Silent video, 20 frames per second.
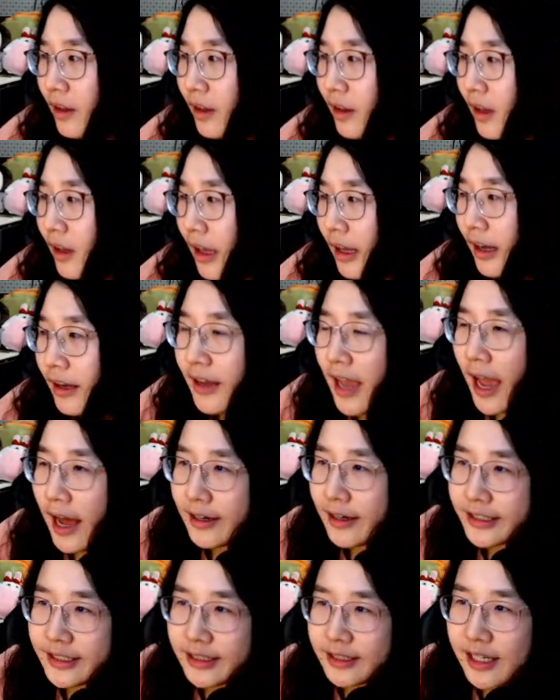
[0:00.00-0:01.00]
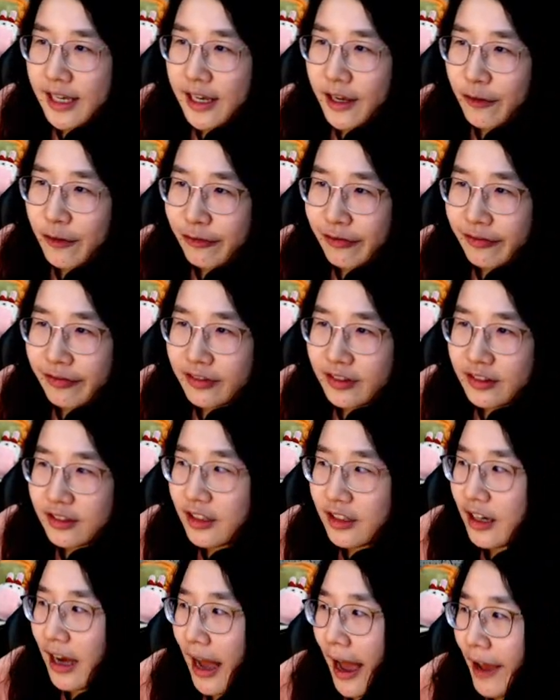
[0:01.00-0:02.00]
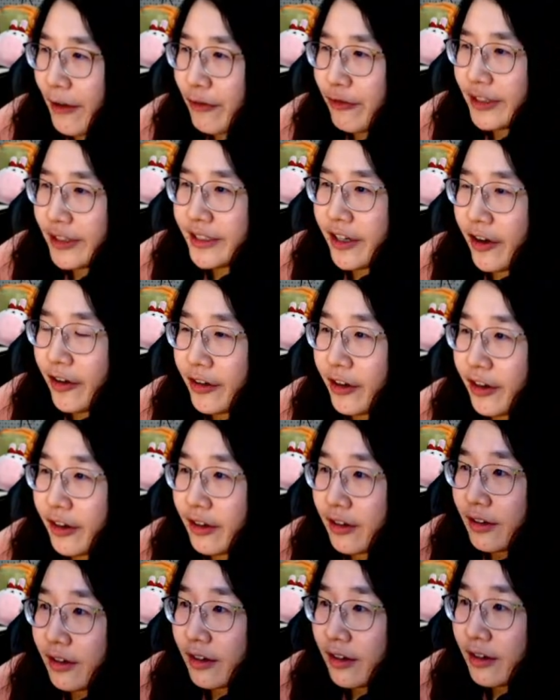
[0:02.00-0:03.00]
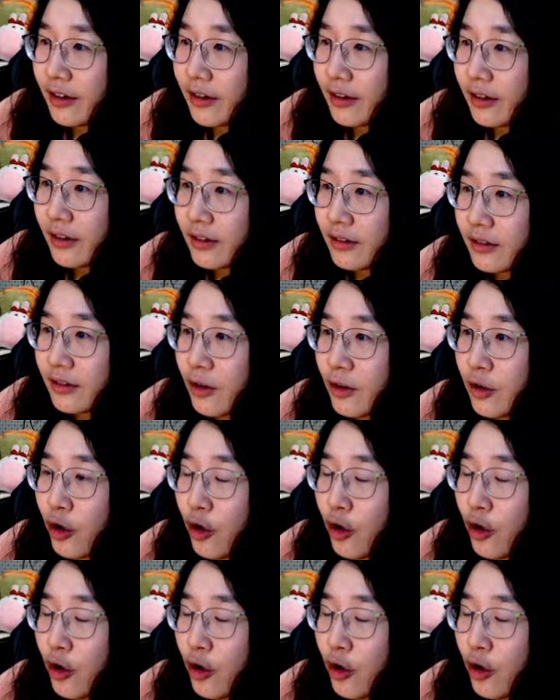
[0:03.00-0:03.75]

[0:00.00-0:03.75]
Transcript: Yeah, let's see if the eye fit or not. Oh no.